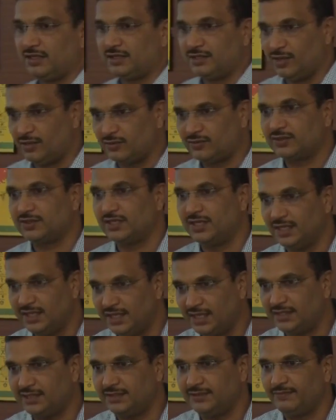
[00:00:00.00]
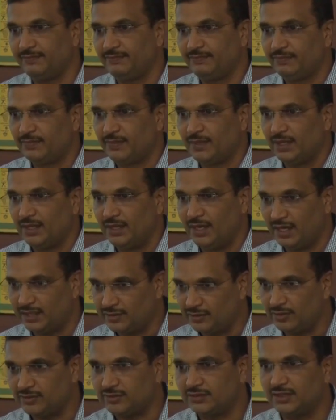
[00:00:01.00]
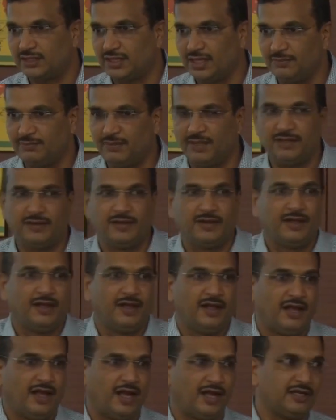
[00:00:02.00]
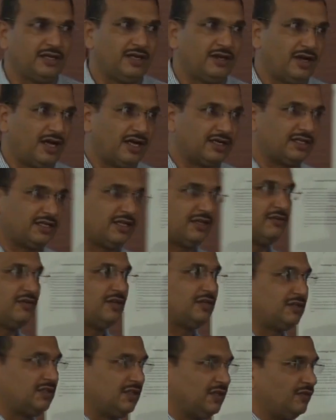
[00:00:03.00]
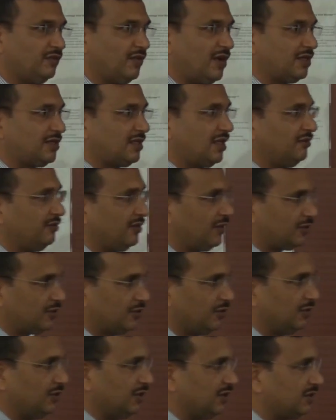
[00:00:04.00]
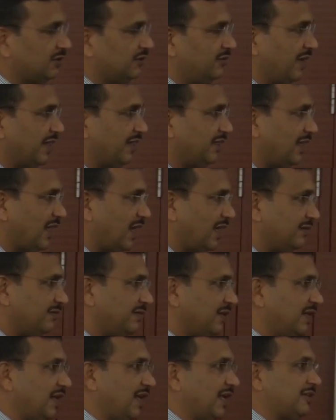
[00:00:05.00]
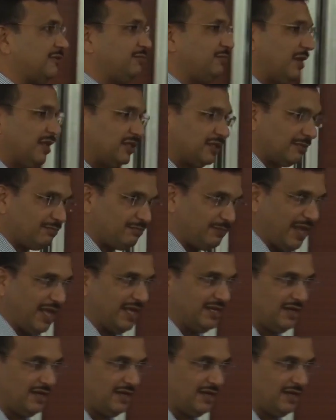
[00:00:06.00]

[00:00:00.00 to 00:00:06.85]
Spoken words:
doubts clear across the table. And another one thing what I will do is, when I will explain the plan